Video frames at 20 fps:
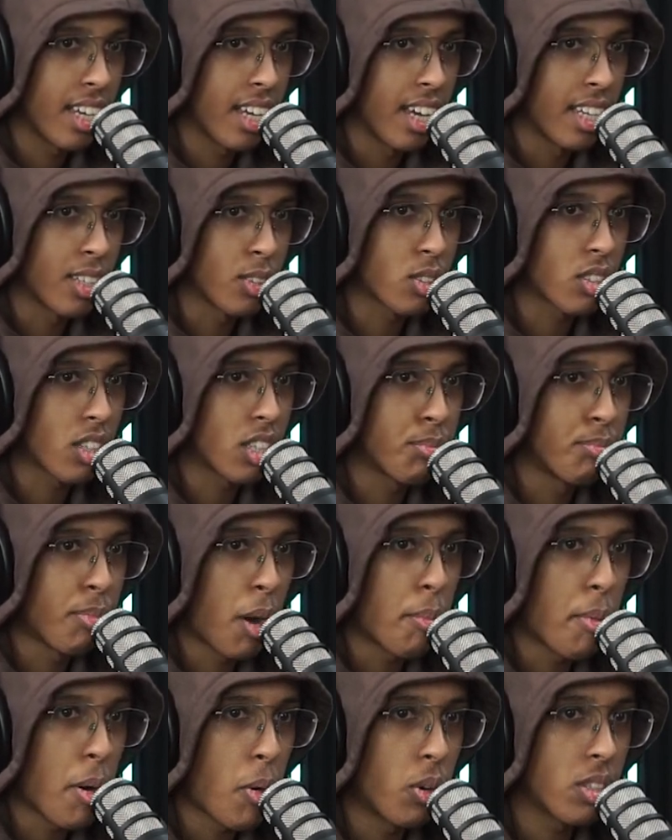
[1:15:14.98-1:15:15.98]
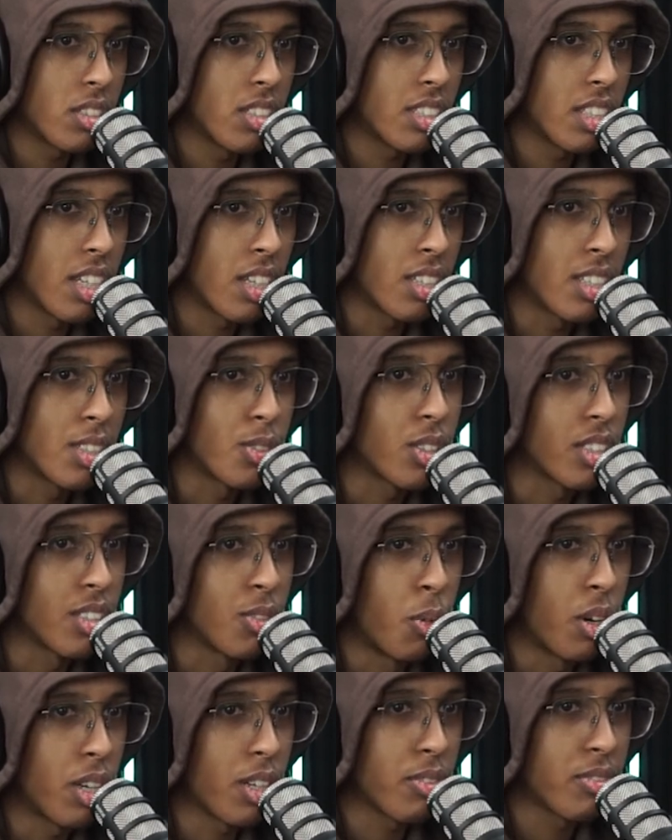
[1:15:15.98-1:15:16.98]
And it was called Mama Watat, and it was
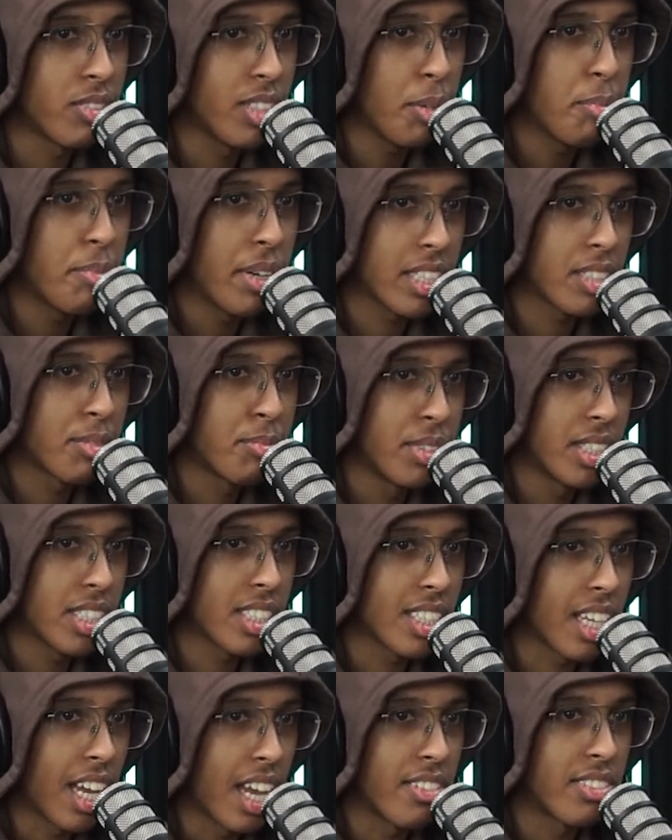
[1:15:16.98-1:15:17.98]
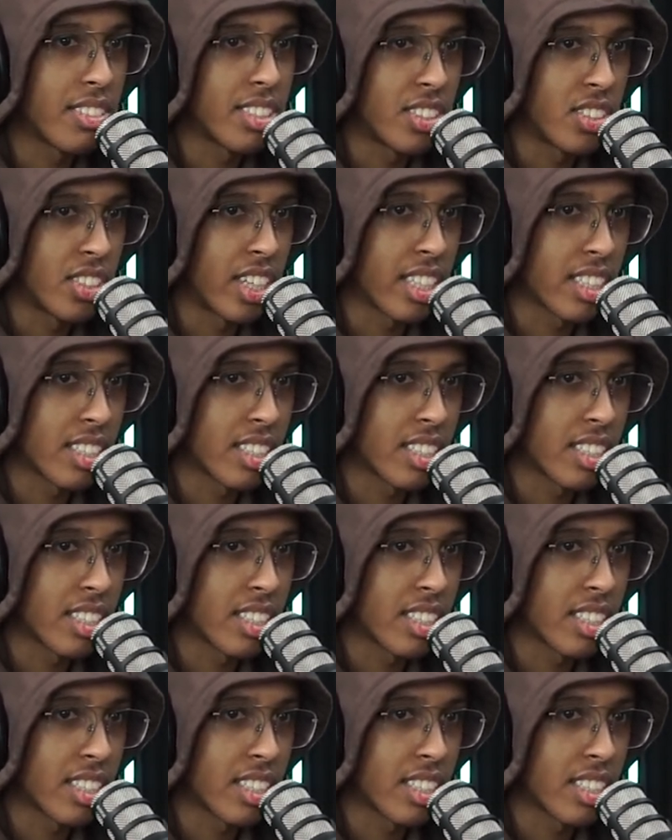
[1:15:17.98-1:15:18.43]
one of the best milks I ever drank.